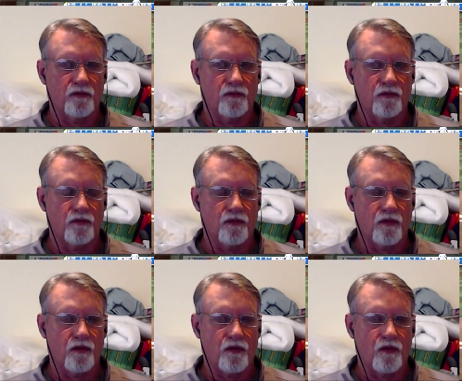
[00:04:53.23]

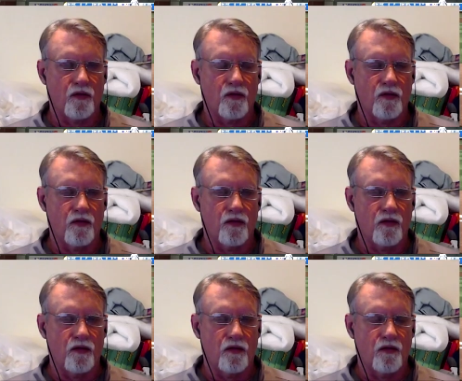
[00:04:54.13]

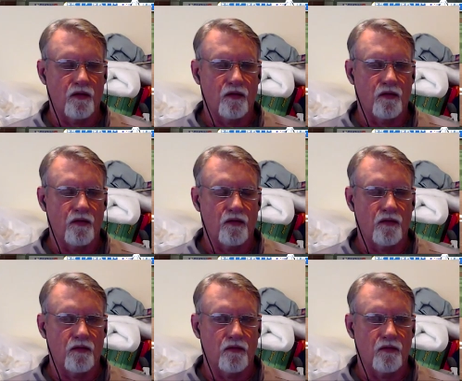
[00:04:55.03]

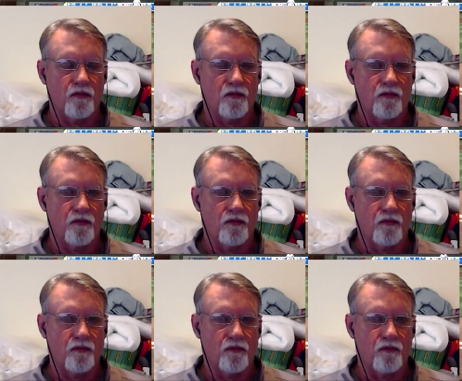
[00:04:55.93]

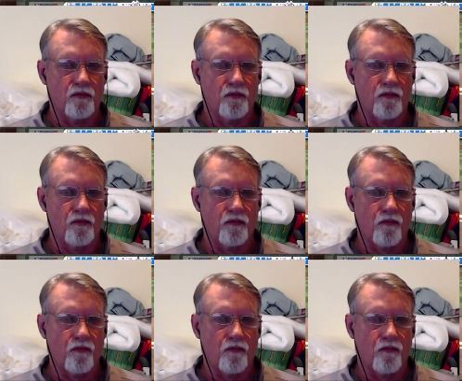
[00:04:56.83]
No one is speaking in this clip.